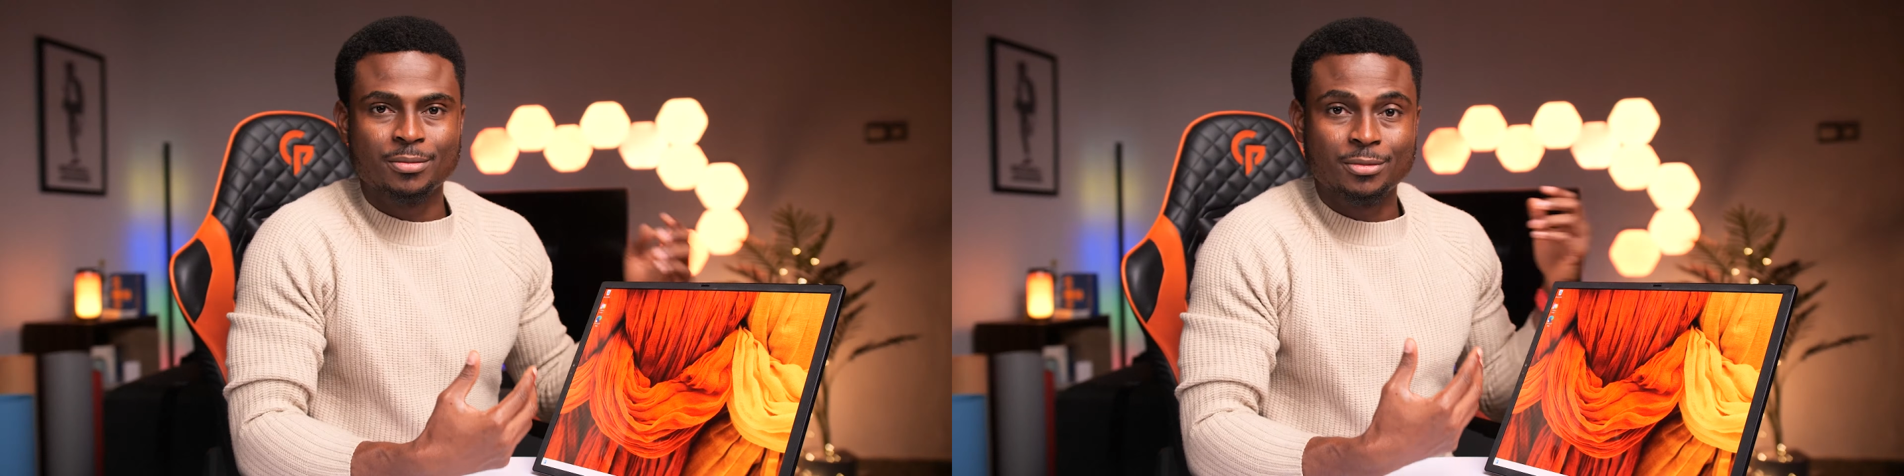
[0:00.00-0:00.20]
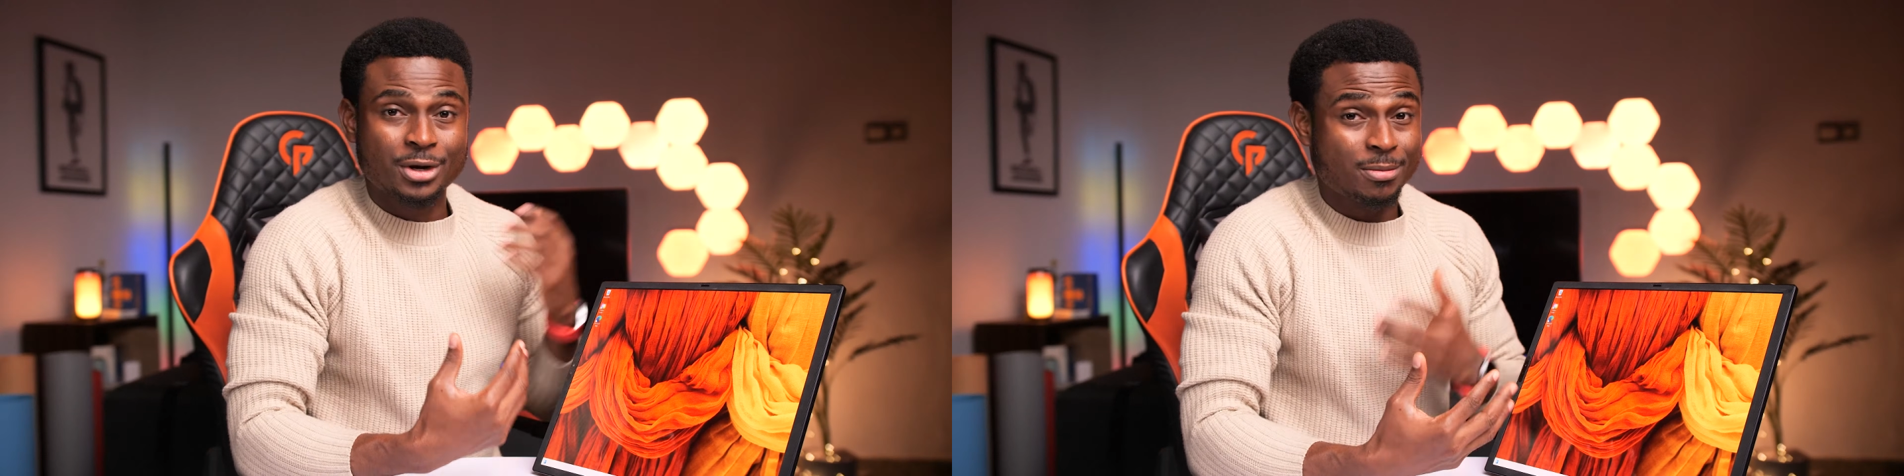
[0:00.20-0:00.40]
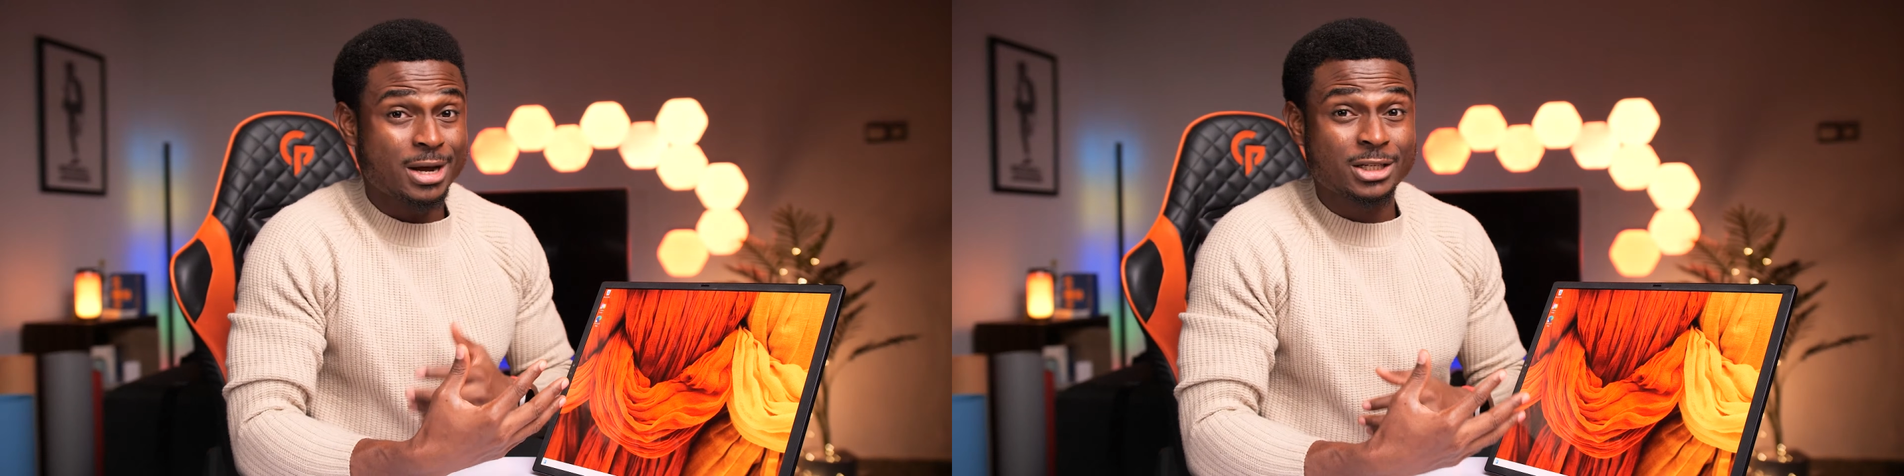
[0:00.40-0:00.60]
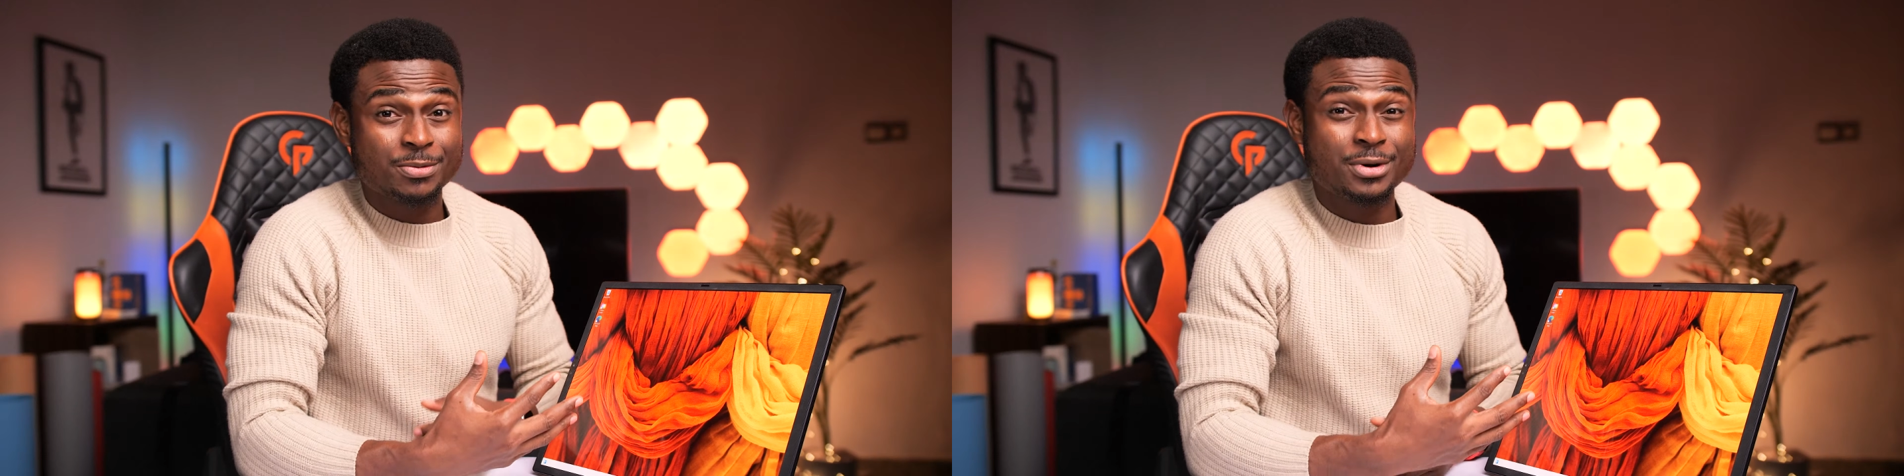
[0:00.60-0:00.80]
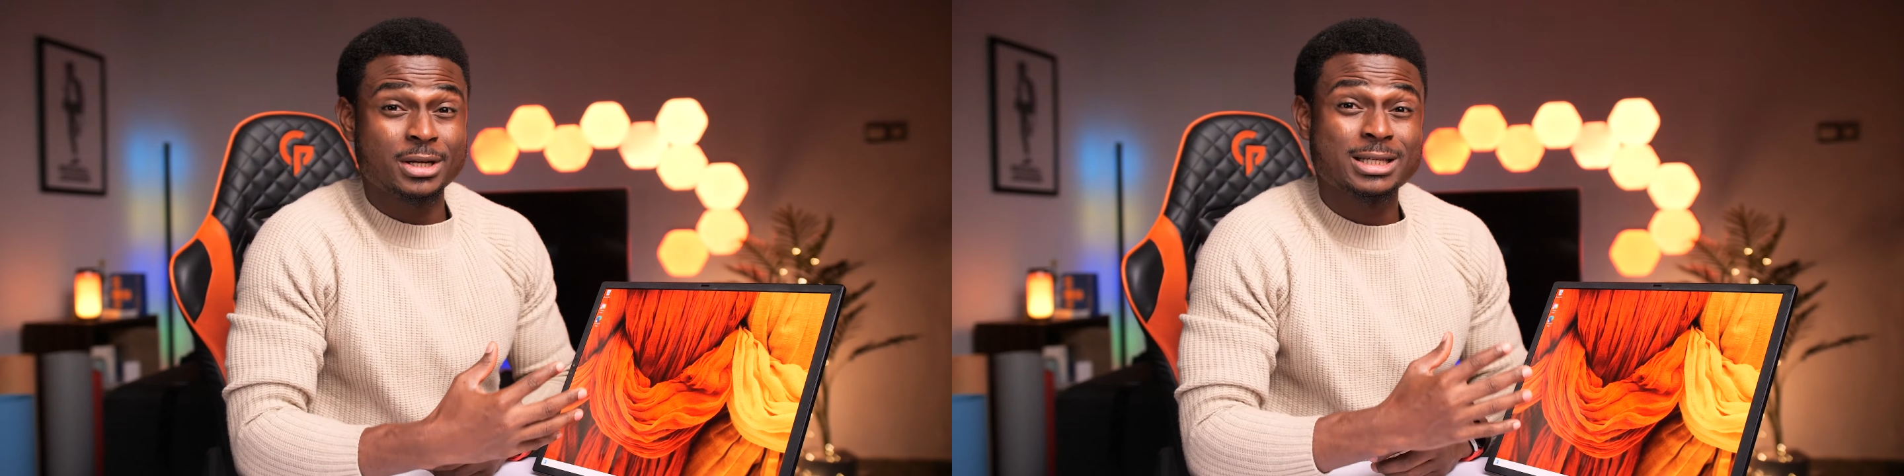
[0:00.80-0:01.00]
But in my
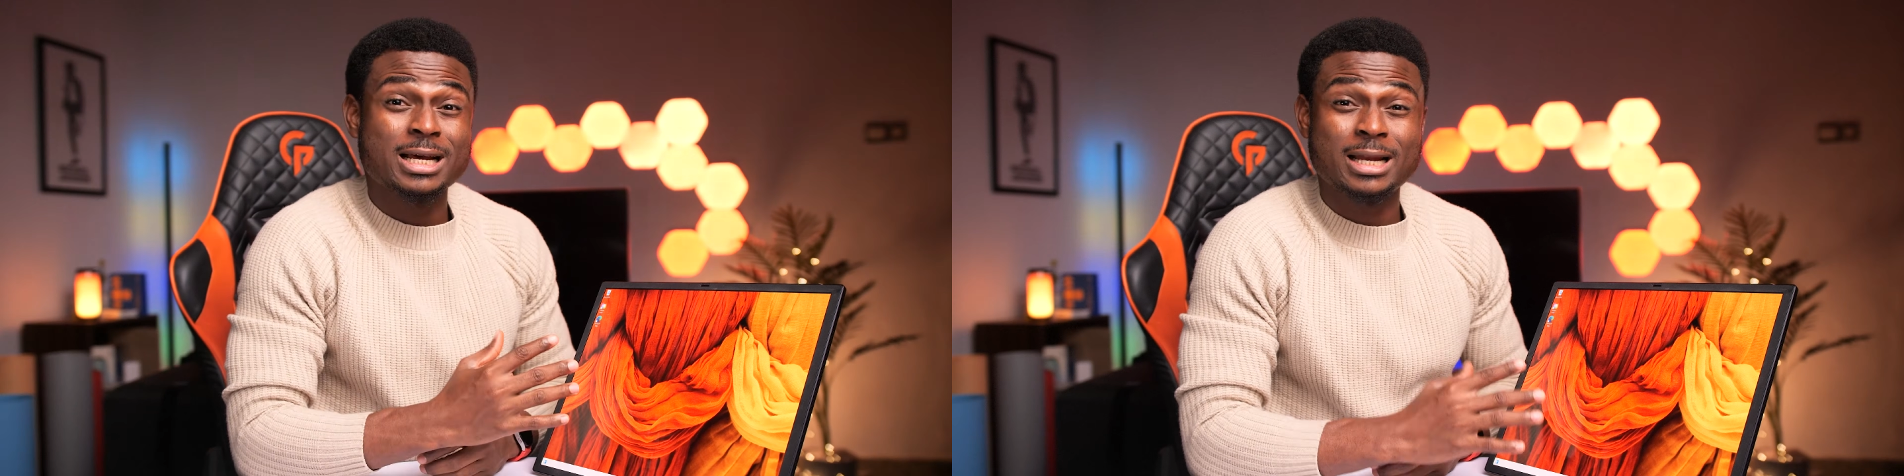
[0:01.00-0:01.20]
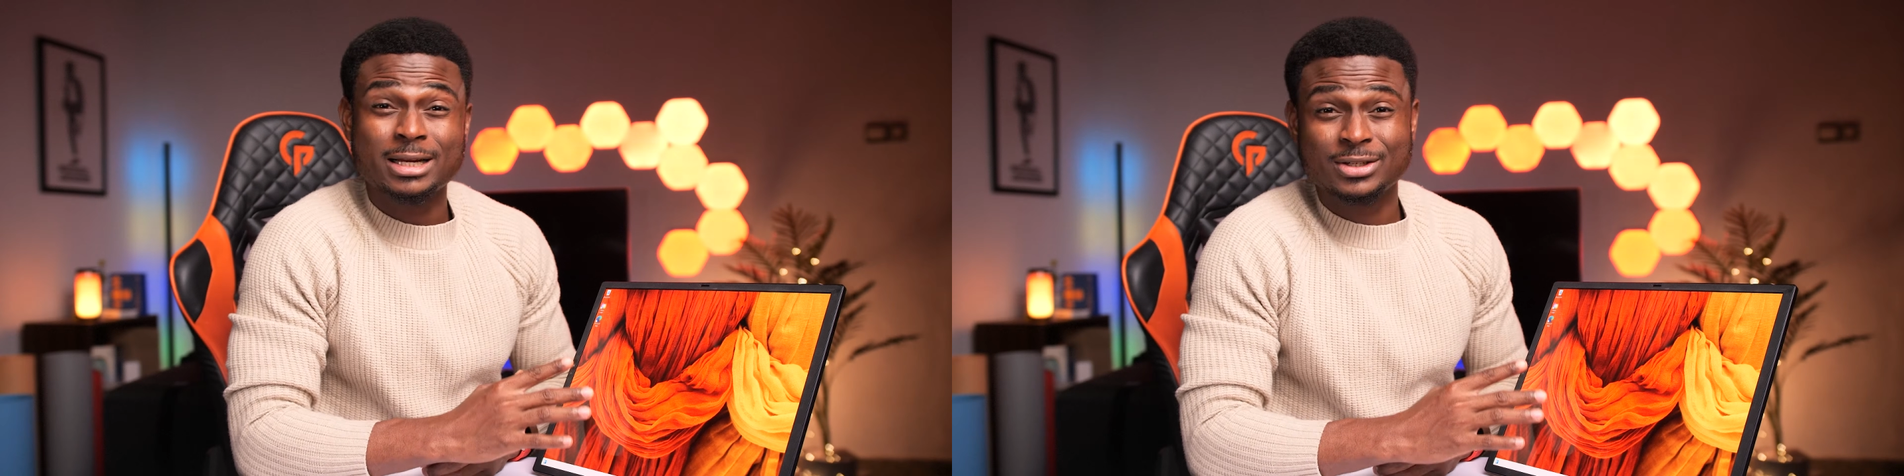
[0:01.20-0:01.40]
experience, I'd like